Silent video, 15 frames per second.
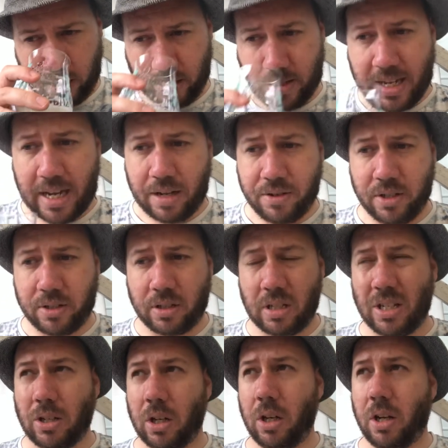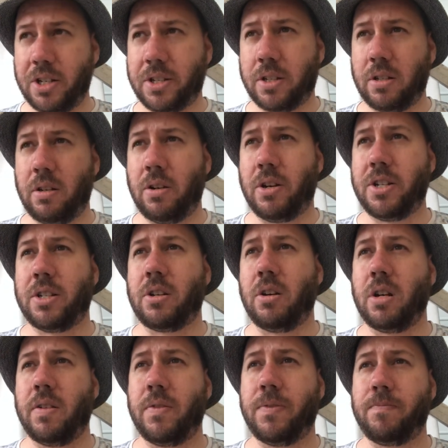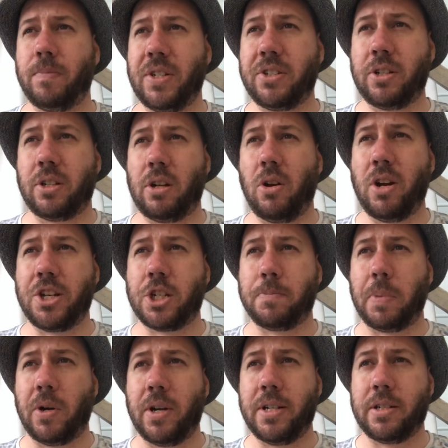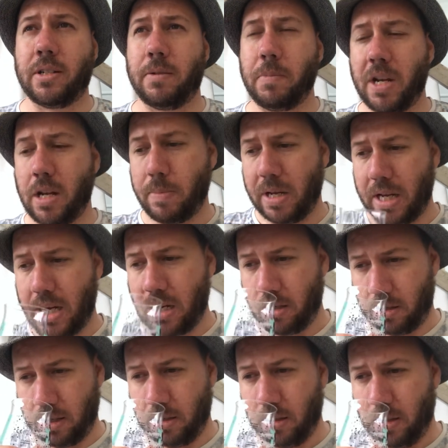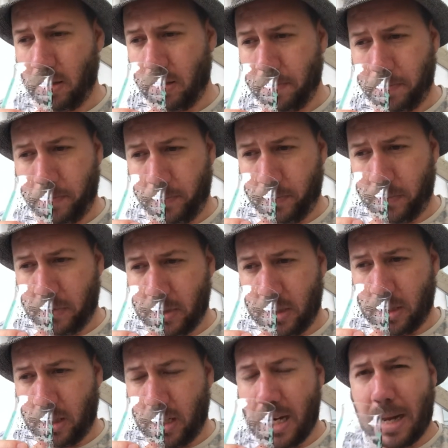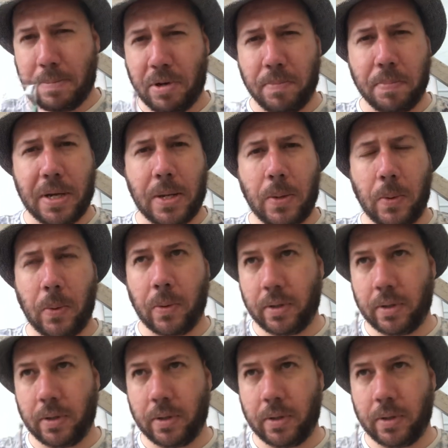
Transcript: Yeah, it's got nice kind of... There's a light spice, maybe. Lemon peel.